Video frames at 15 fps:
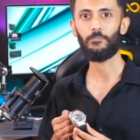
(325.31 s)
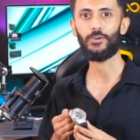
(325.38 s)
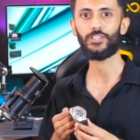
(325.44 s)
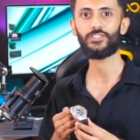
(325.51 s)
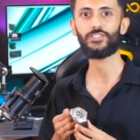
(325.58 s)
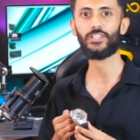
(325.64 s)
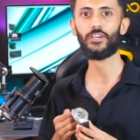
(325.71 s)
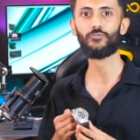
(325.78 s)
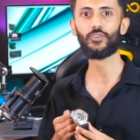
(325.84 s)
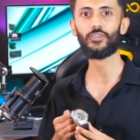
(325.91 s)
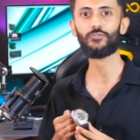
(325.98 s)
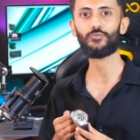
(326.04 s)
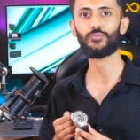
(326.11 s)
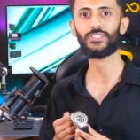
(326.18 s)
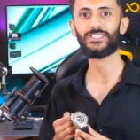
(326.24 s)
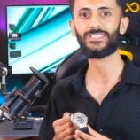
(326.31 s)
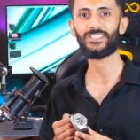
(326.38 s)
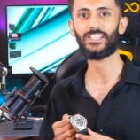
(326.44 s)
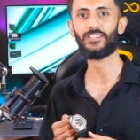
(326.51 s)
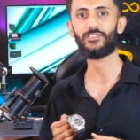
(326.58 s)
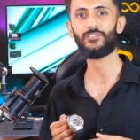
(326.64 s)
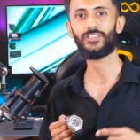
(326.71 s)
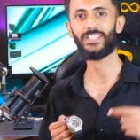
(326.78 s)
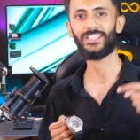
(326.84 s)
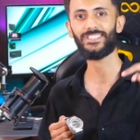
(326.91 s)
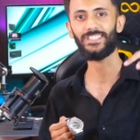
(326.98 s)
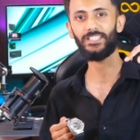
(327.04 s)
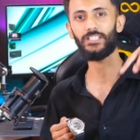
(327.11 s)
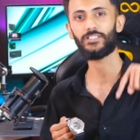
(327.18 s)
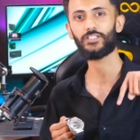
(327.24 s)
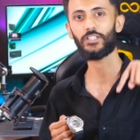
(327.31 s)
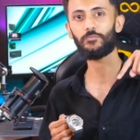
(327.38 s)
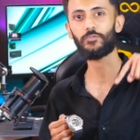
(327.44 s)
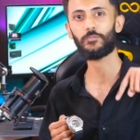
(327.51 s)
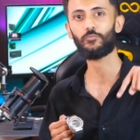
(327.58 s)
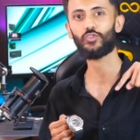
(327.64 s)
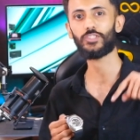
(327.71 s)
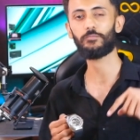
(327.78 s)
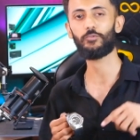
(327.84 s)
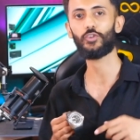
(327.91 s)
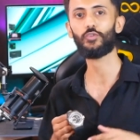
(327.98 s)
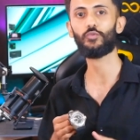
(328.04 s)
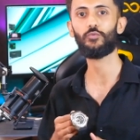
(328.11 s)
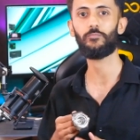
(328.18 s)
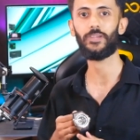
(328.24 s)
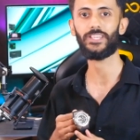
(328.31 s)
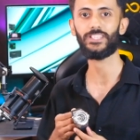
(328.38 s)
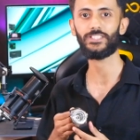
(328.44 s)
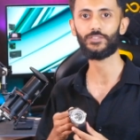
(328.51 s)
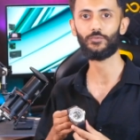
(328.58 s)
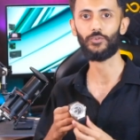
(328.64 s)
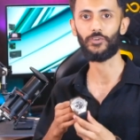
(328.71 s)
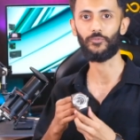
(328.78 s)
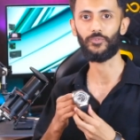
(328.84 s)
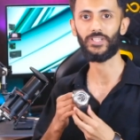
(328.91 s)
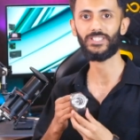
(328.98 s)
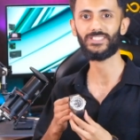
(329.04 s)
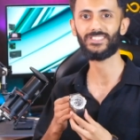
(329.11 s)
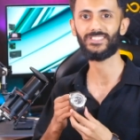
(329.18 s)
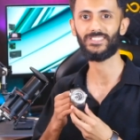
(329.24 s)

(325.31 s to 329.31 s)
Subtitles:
but shout out to the seller linked in the description box below who managed to arrange